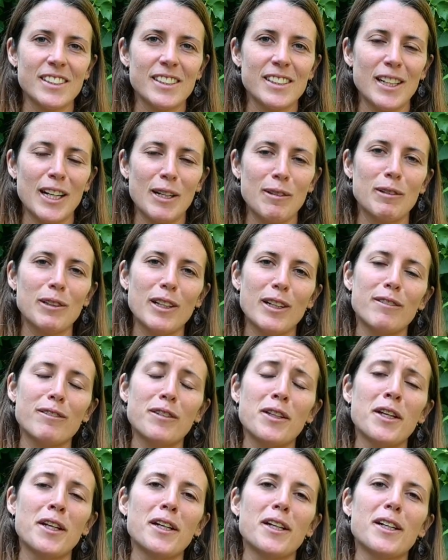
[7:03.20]
I would love
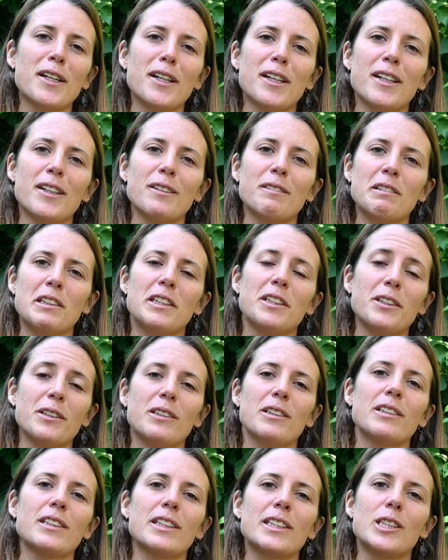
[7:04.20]
to hear whether
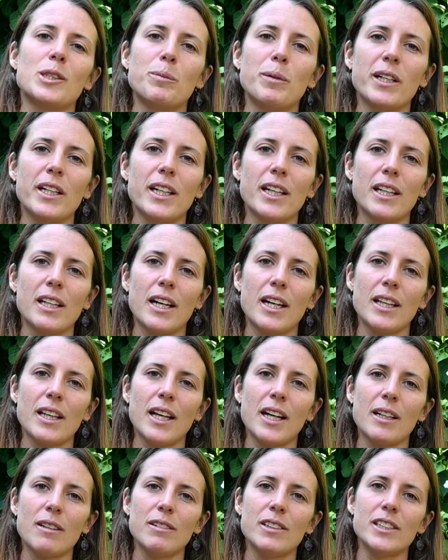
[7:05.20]
you're already speaking light
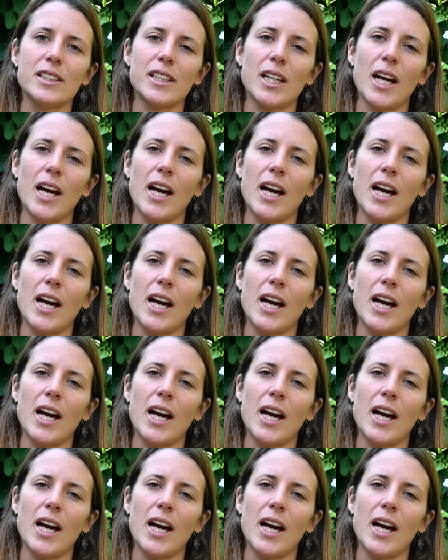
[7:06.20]
language